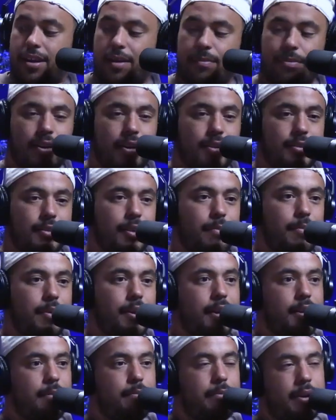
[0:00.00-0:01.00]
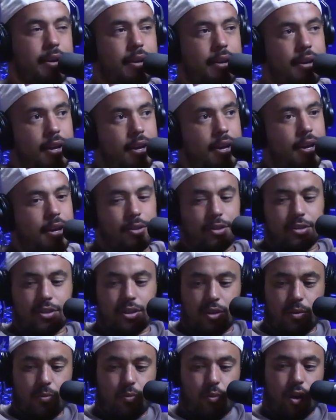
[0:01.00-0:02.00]
if you guys don't mind, but just
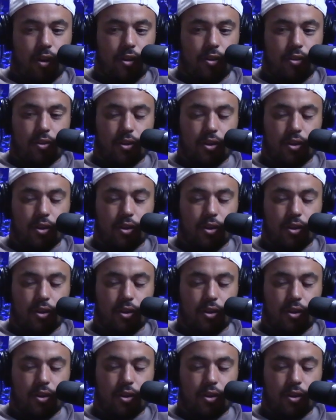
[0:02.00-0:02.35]
going to do one